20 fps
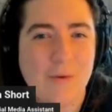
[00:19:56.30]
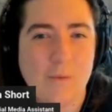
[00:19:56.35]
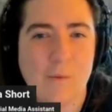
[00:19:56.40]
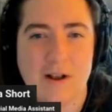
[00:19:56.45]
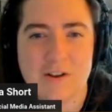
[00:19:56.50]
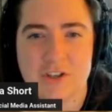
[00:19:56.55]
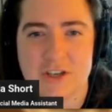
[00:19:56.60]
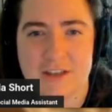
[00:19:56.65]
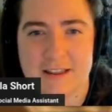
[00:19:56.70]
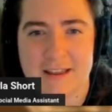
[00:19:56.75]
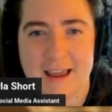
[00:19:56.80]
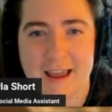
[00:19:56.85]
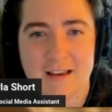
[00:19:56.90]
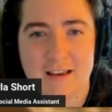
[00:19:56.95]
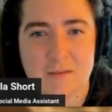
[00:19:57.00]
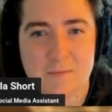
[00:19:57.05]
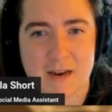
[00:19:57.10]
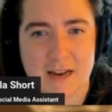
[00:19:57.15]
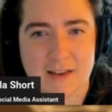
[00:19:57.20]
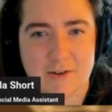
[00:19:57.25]
Watching the
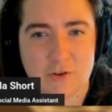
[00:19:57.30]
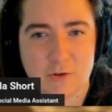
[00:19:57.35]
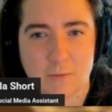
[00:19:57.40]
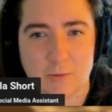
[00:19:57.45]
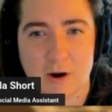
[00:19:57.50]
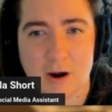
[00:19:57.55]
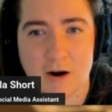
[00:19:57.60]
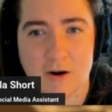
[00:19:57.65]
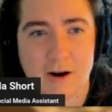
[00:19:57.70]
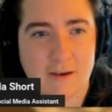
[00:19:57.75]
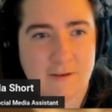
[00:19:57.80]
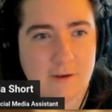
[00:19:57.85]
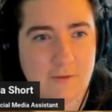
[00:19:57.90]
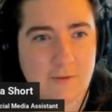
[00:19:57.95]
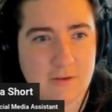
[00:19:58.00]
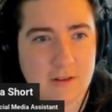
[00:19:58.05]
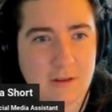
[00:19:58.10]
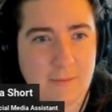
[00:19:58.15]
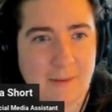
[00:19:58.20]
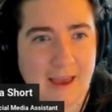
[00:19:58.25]
exponential progress
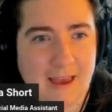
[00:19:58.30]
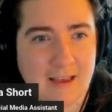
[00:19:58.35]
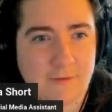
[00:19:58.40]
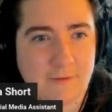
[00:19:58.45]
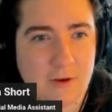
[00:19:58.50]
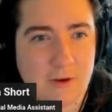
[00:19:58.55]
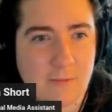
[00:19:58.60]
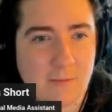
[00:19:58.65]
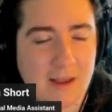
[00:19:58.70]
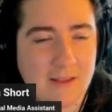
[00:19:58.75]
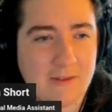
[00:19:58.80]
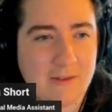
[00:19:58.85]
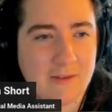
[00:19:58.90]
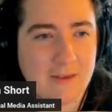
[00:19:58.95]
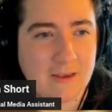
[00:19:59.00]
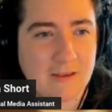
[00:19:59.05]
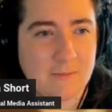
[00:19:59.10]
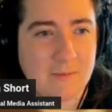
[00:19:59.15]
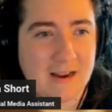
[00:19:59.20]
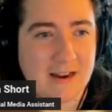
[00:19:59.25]
over the past few months
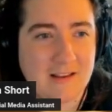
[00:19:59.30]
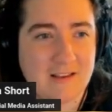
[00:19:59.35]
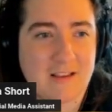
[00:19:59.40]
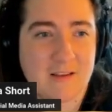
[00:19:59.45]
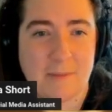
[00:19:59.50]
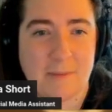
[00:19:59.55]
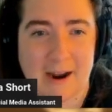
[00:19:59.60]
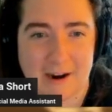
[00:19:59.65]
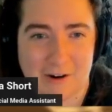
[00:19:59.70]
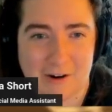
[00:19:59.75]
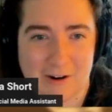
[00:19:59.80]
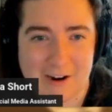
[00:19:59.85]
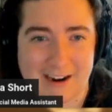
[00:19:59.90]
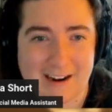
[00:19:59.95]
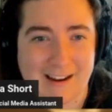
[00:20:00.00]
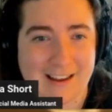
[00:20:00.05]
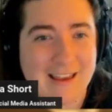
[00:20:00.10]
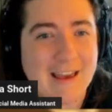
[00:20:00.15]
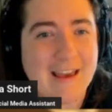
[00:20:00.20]
has been inspiring.